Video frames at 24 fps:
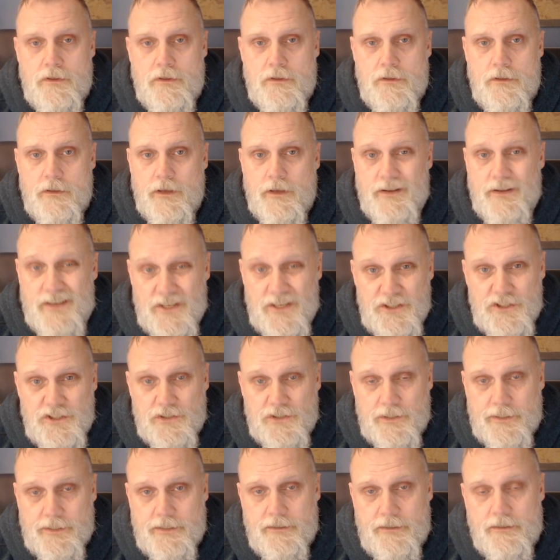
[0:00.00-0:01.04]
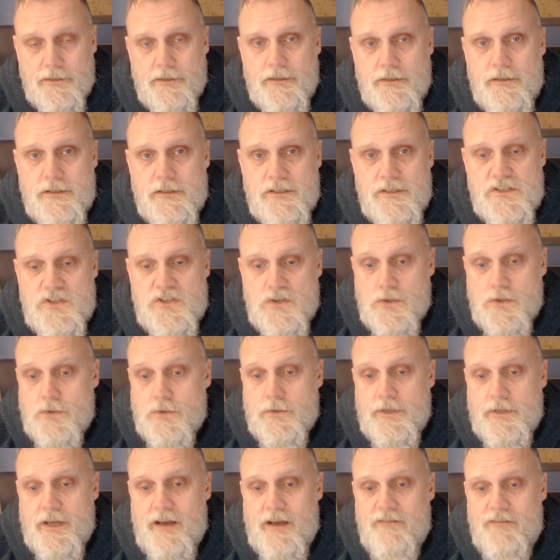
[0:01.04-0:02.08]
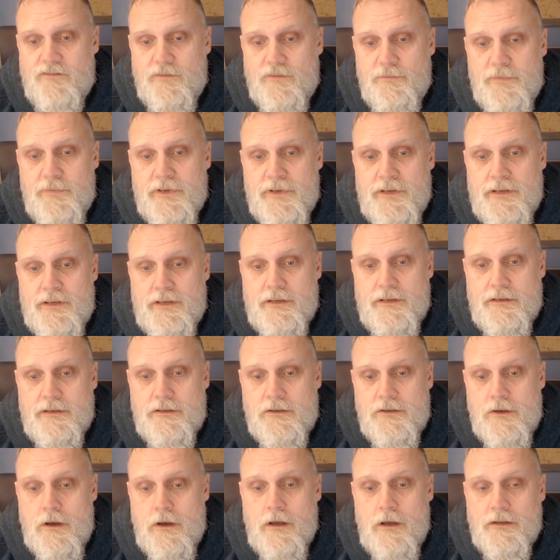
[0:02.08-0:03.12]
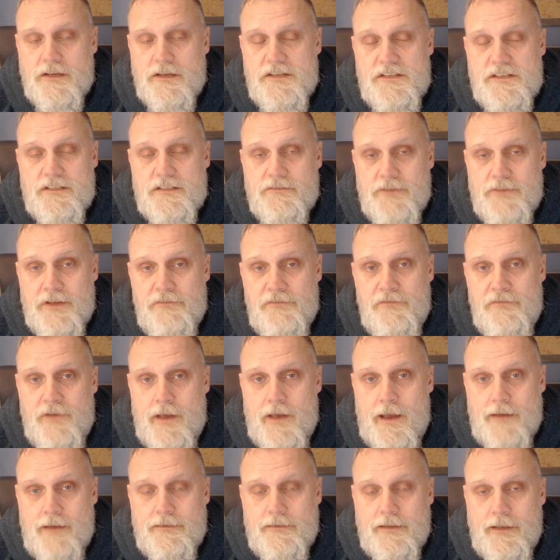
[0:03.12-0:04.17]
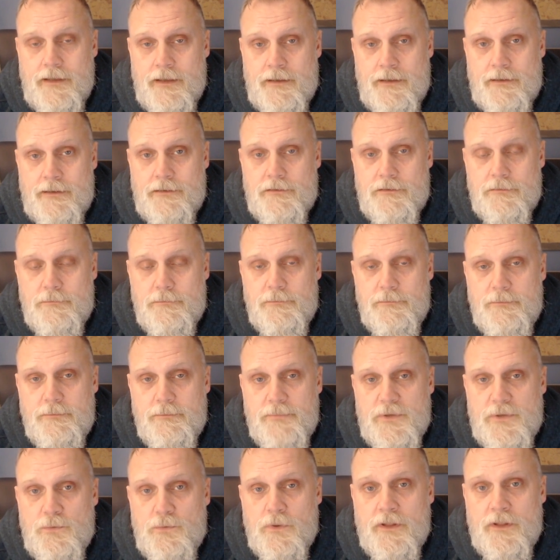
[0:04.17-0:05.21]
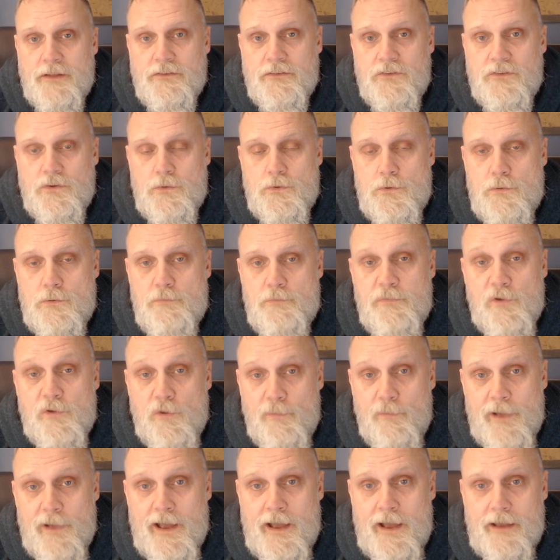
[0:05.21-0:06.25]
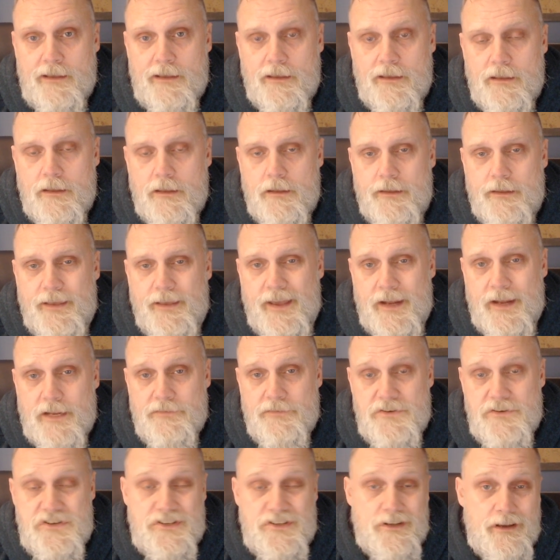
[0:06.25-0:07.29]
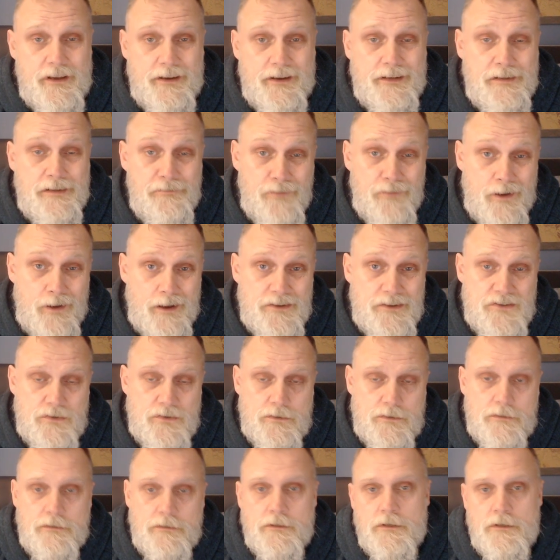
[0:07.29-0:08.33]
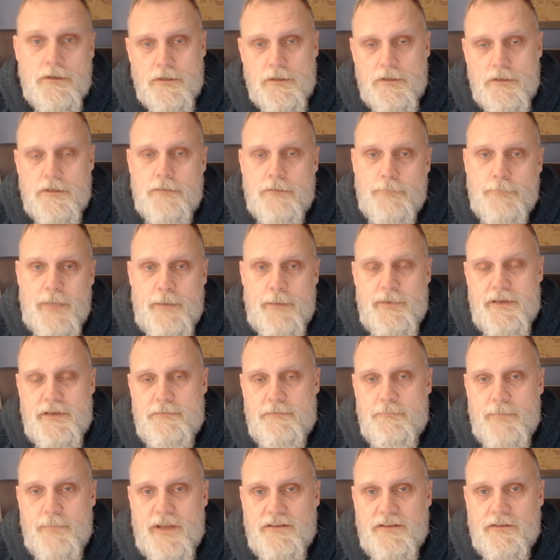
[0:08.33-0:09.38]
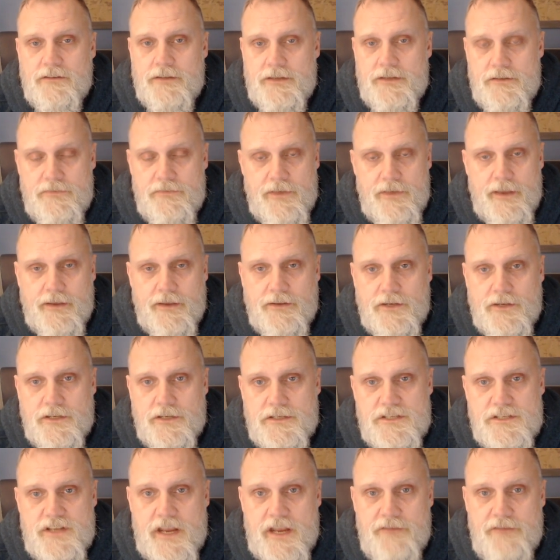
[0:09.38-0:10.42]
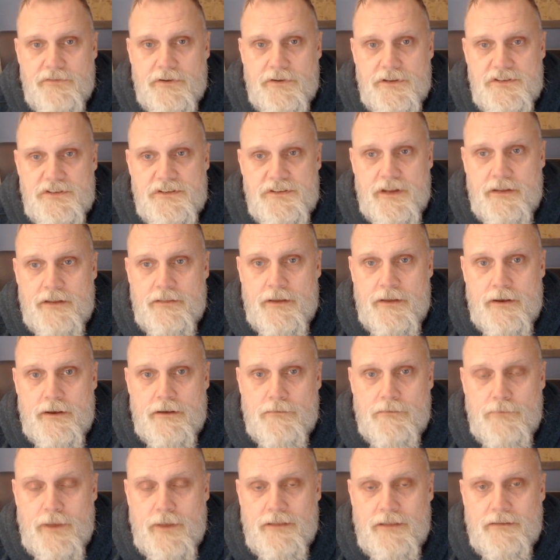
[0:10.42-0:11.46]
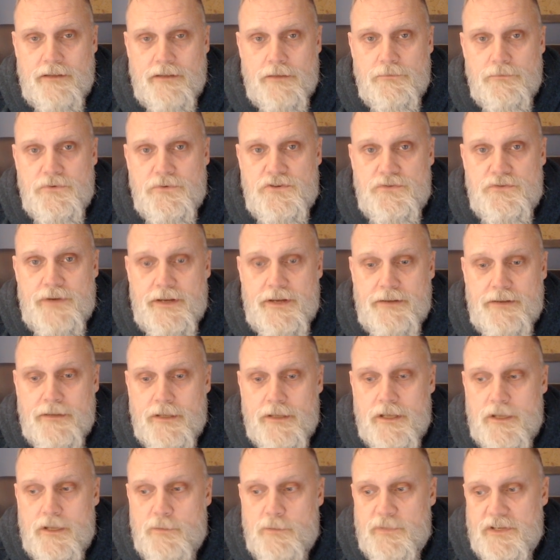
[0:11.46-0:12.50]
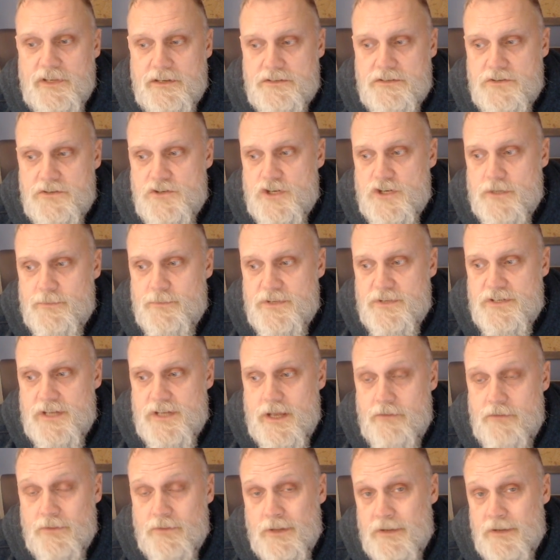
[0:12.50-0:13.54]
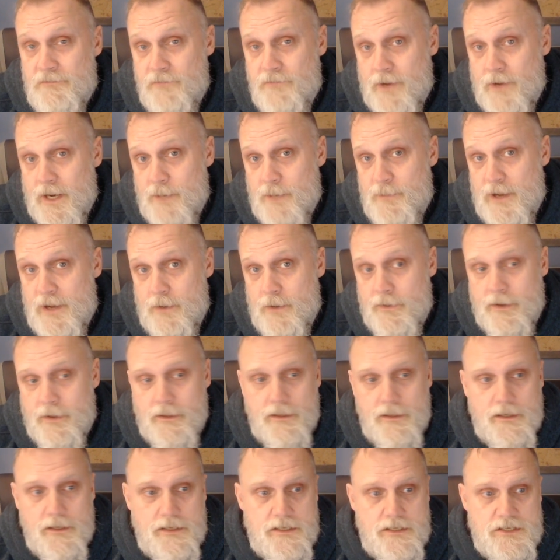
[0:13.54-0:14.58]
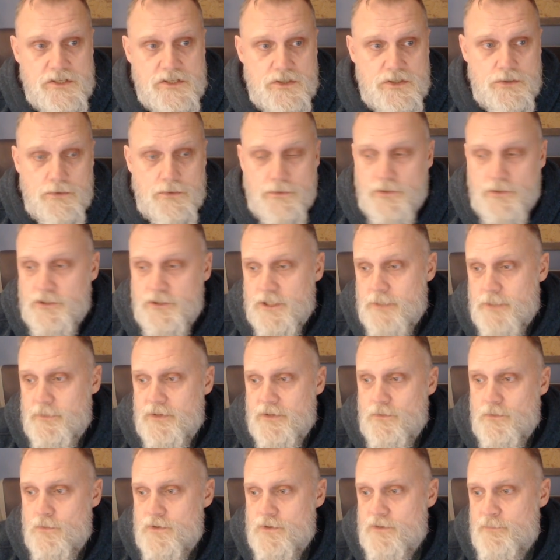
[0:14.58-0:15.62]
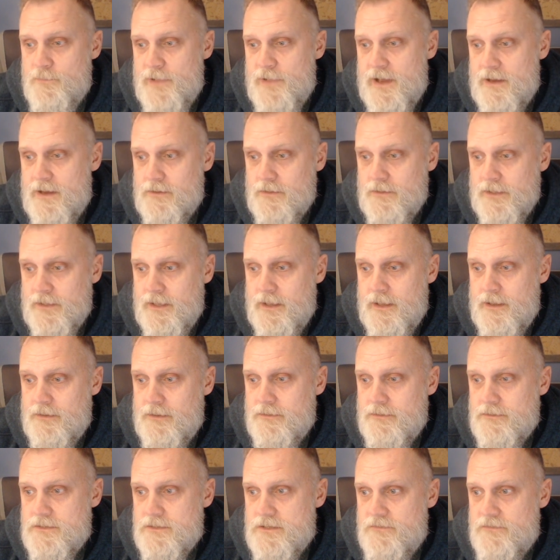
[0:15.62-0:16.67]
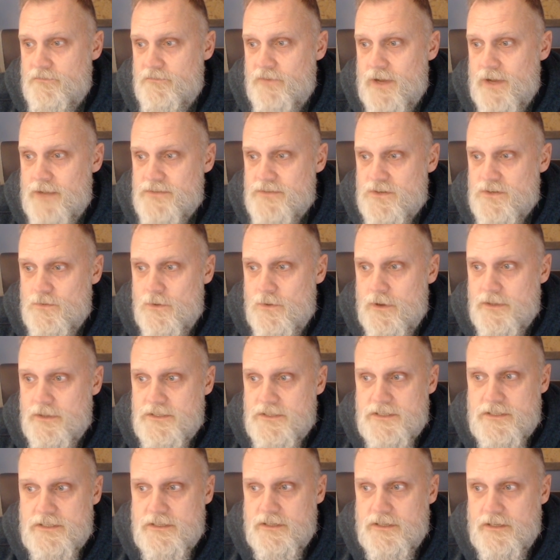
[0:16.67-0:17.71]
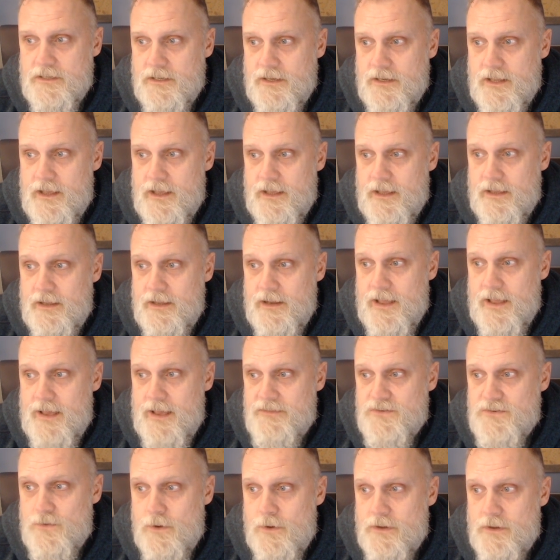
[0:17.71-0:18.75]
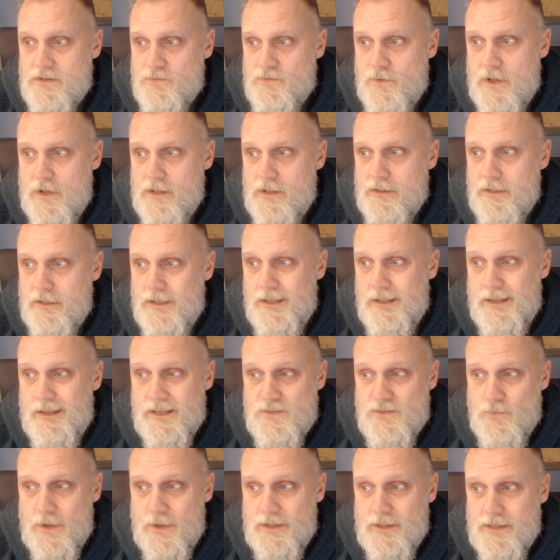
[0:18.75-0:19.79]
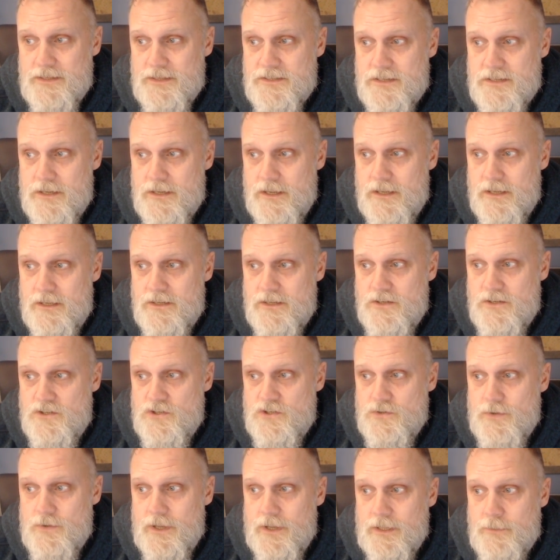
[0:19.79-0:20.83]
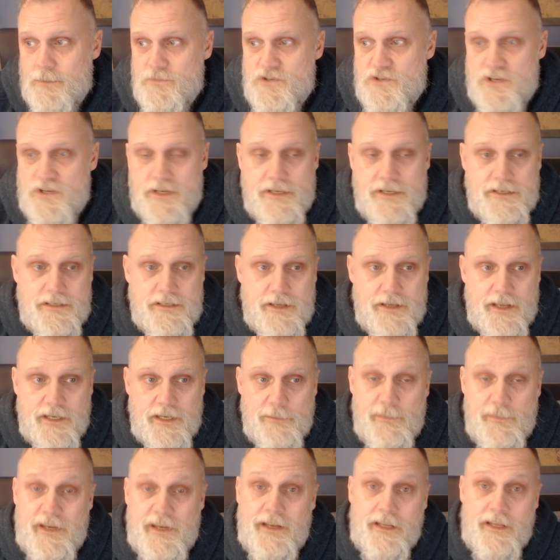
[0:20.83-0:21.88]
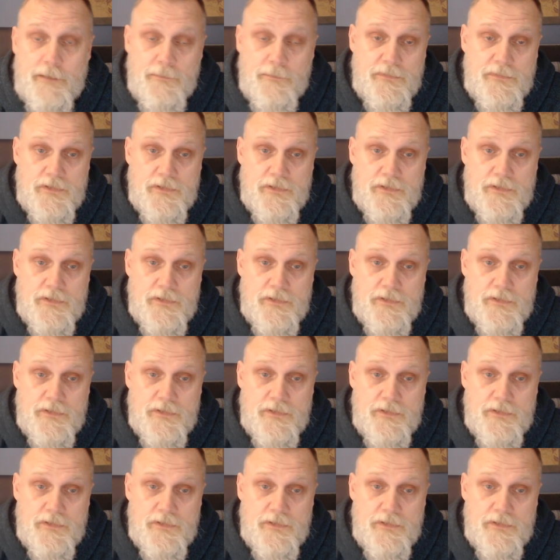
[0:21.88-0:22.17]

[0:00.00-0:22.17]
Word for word: initially. So you have to be cognizant of that fact and be willing to pull back. And if you're stuck in a foxhole, maybe mentally you're thinking you're safer to stay there rather than retreat because the Germans have a lot of firepower. So the German order battle again, five squads and a, and a half squad as well, as well as two LMGs, and a medium.